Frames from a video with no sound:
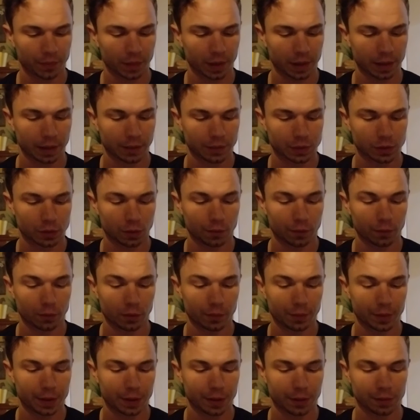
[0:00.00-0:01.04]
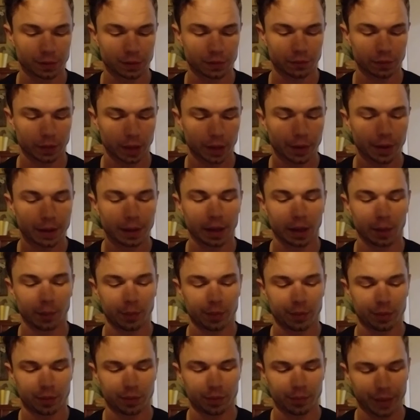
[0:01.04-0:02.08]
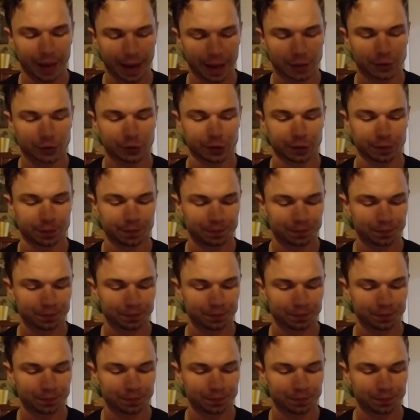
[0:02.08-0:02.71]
Now sulfur appears, flaring up, passion.